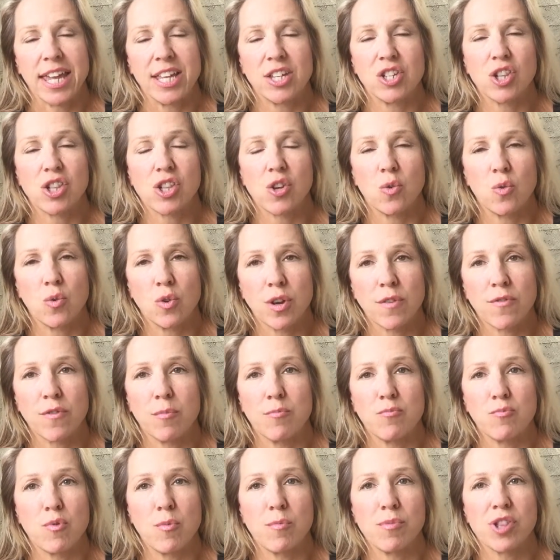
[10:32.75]
He just ordered
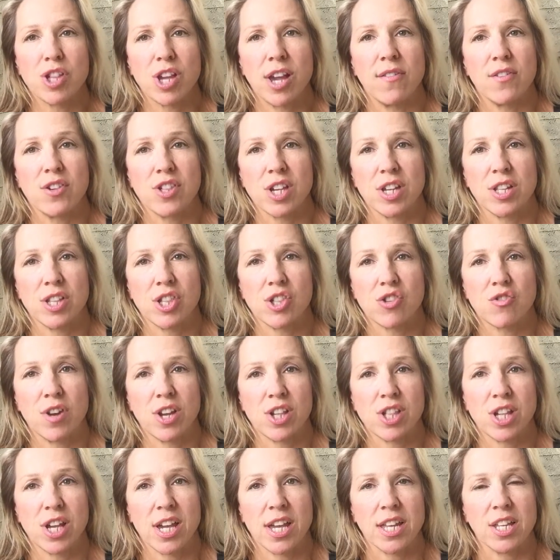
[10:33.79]
from room service and
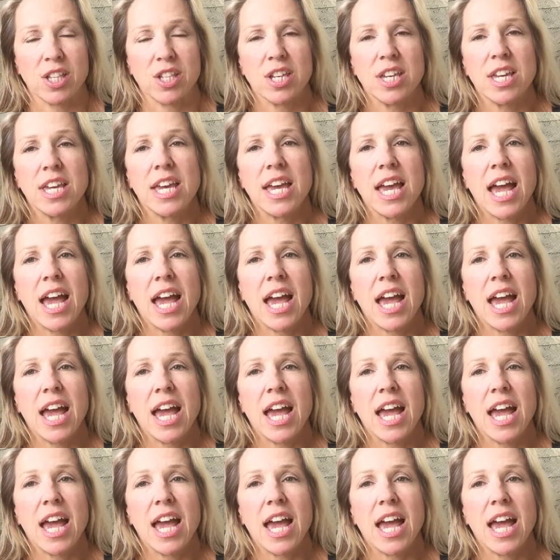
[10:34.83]
stress ate.